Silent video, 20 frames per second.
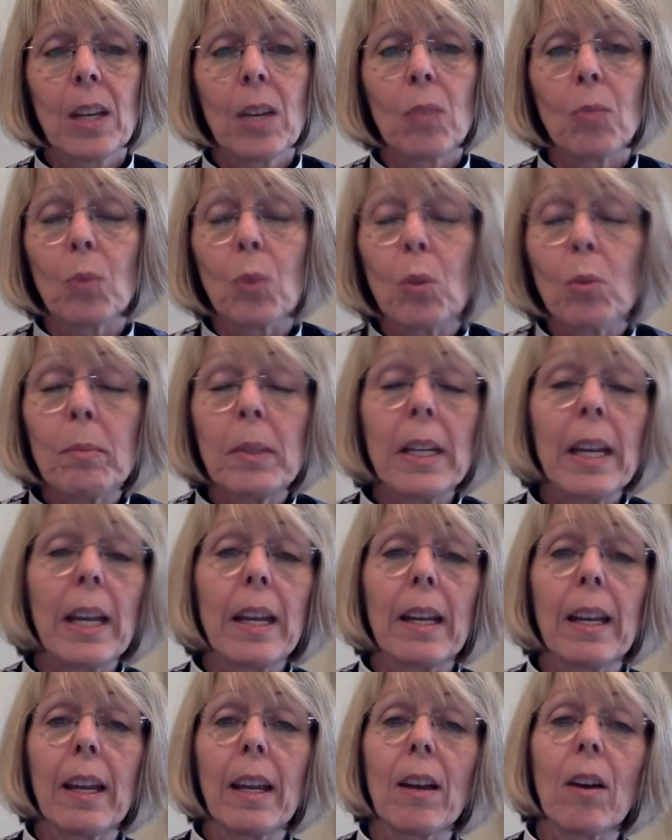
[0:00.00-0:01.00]

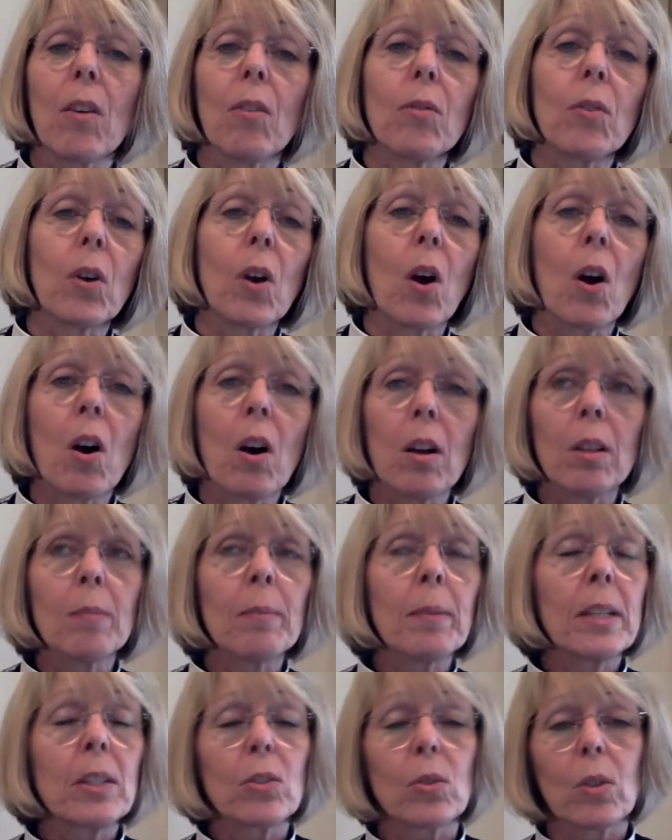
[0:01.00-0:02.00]
ruminating over all of
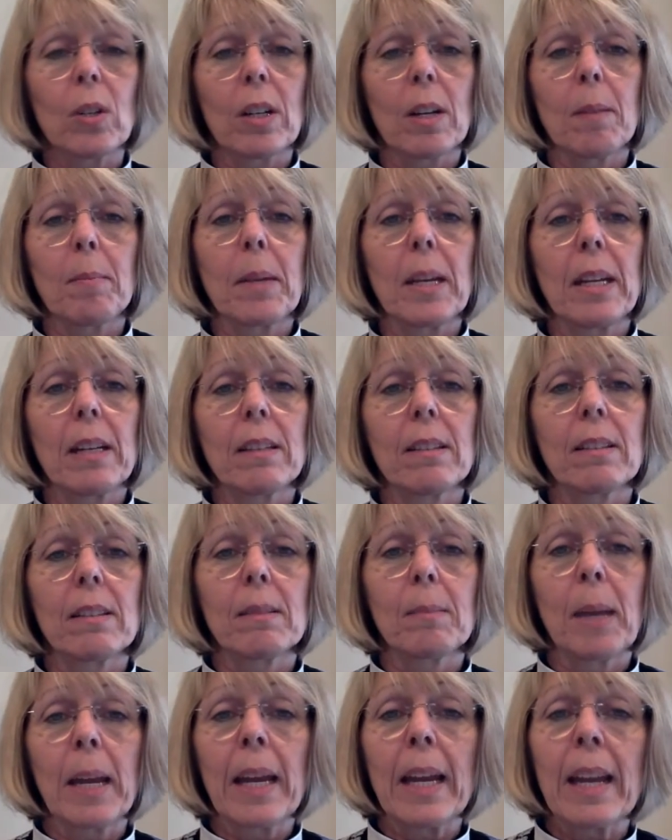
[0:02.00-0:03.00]
my shortcomings,
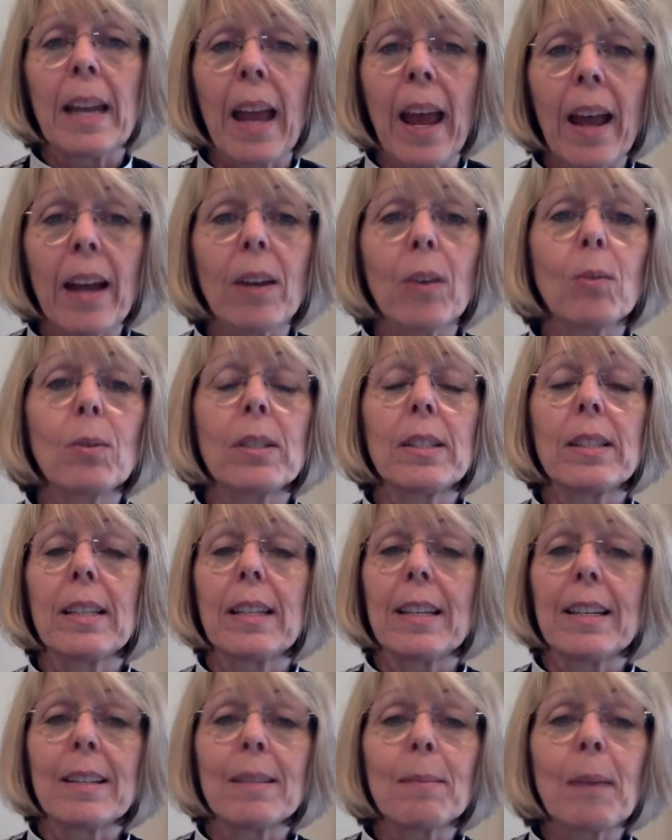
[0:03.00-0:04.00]
my
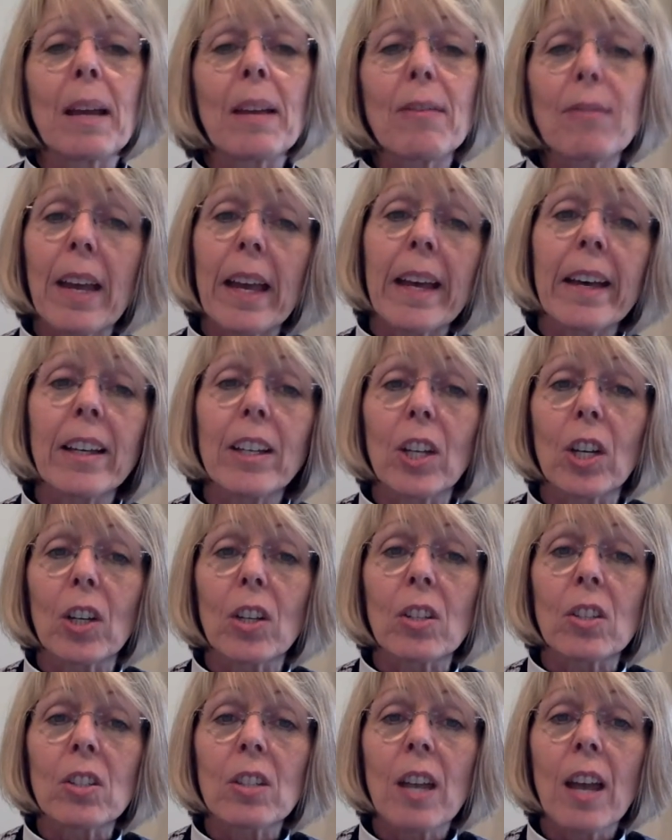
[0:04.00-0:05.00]
inadequacies, my
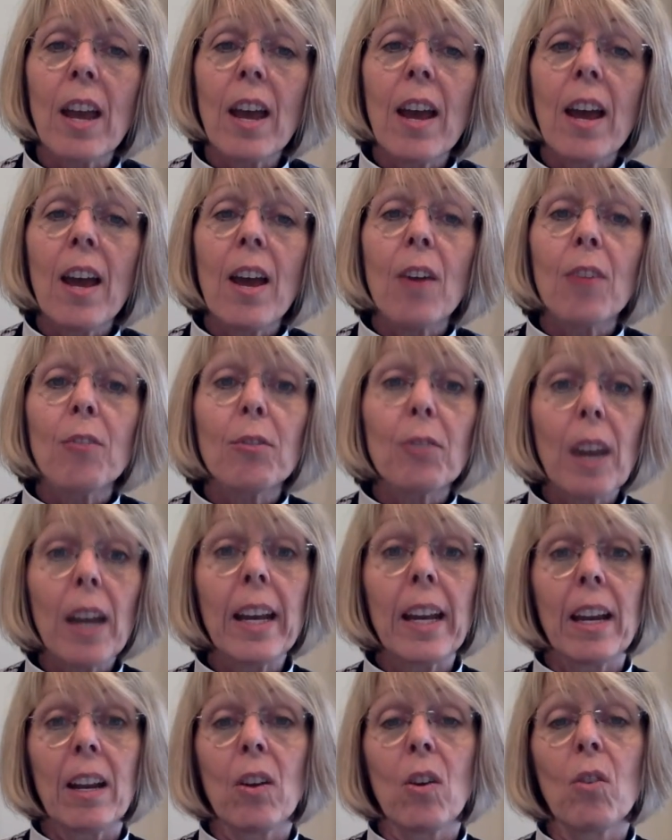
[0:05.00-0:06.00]
failures,
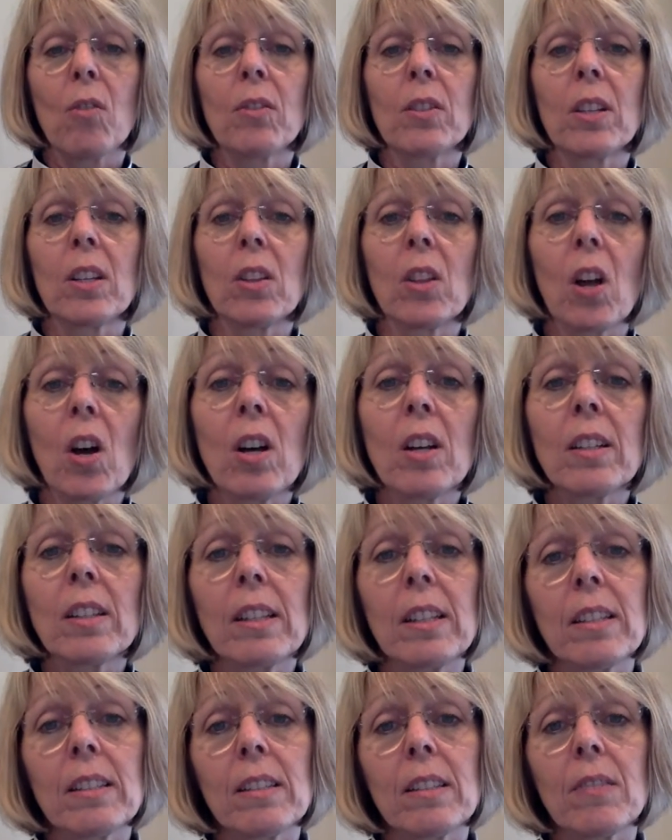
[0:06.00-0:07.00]
fretting over the long
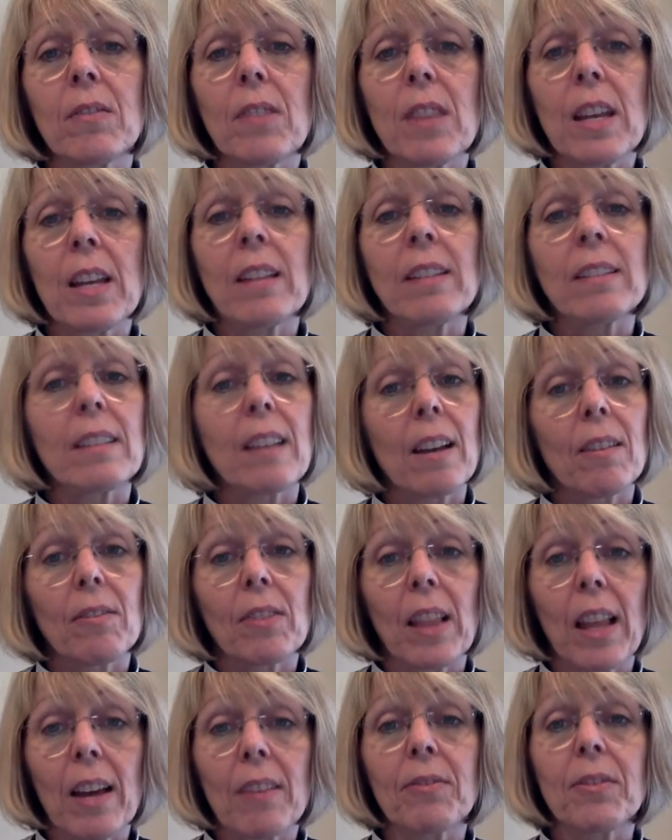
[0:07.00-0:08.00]
list of things I've
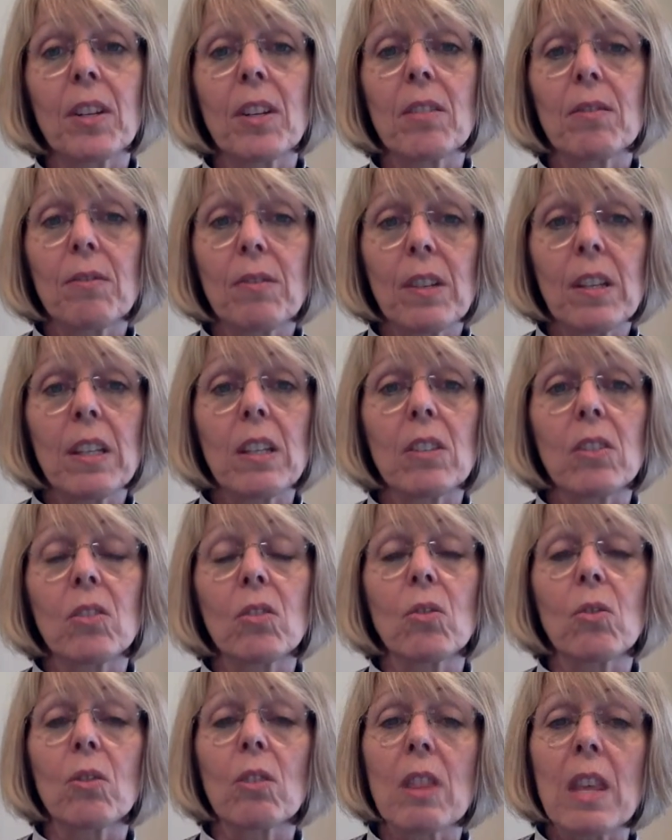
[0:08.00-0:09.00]
left unfinished
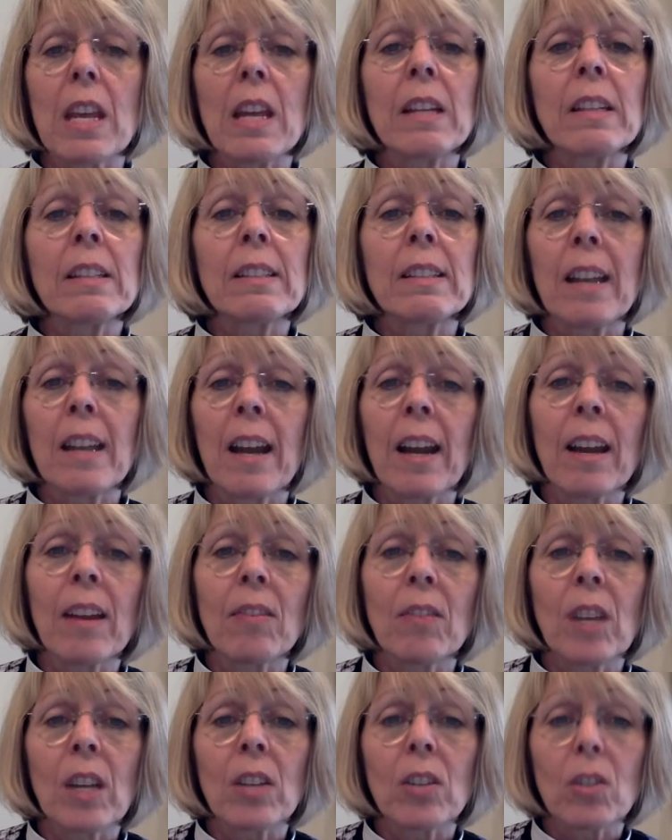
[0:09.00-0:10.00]
or things that I
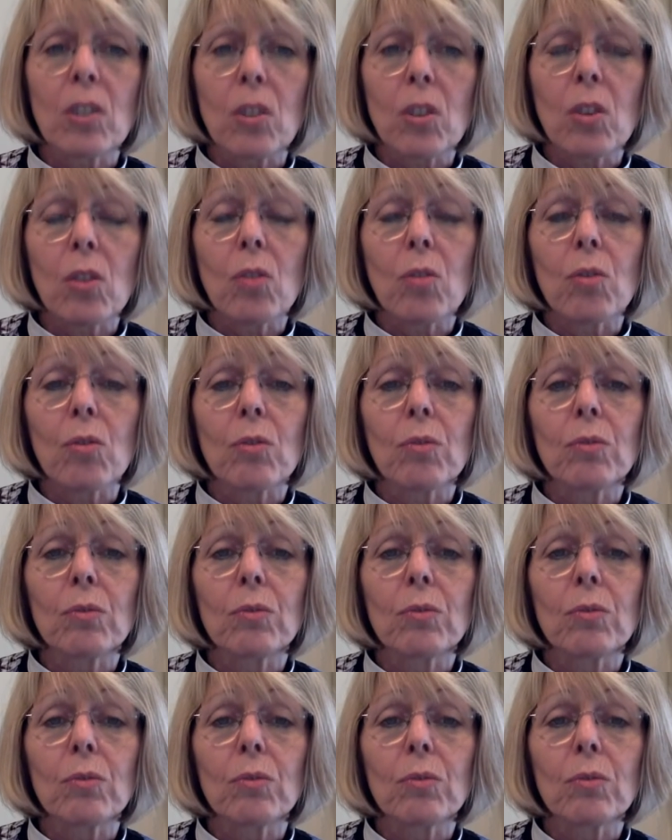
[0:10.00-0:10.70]
have yet to do.